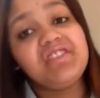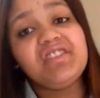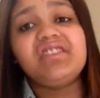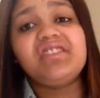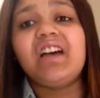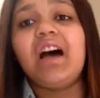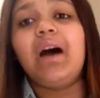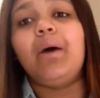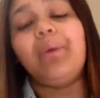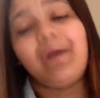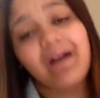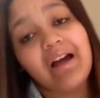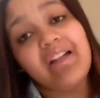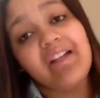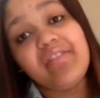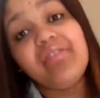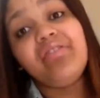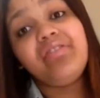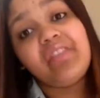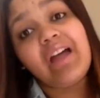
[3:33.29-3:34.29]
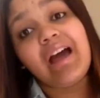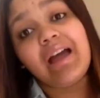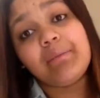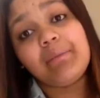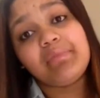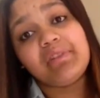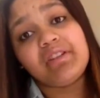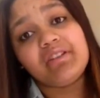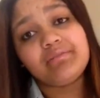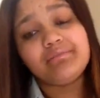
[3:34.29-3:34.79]
is how I
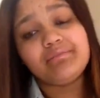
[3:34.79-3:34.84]
be.